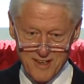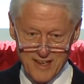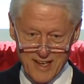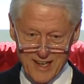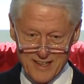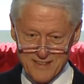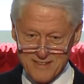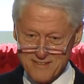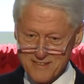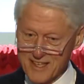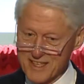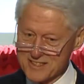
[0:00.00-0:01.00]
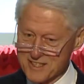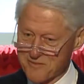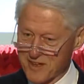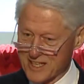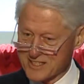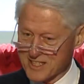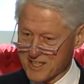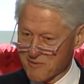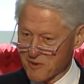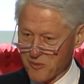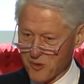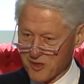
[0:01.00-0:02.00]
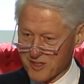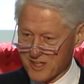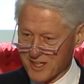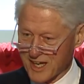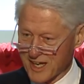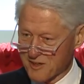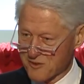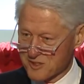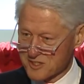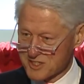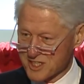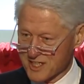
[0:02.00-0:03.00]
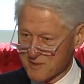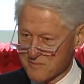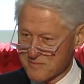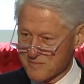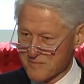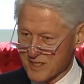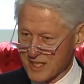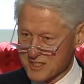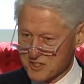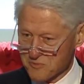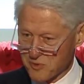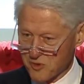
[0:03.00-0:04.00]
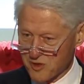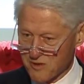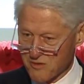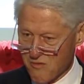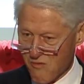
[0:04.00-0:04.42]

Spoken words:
and things that may seem important today will seem less important.